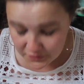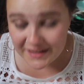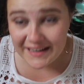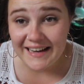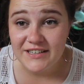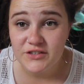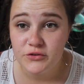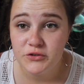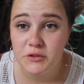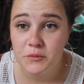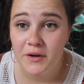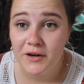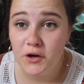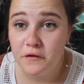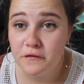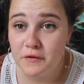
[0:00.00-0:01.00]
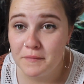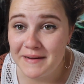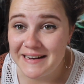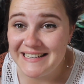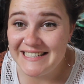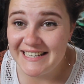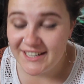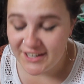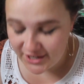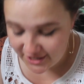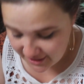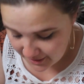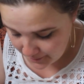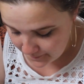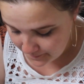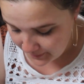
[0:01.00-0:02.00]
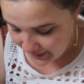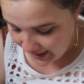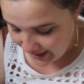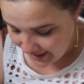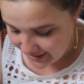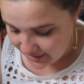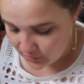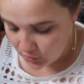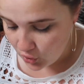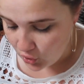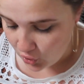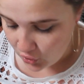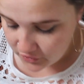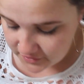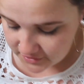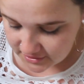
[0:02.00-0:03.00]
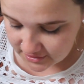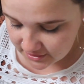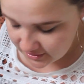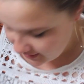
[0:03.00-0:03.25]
I showed you what I got for my dinner, but I got,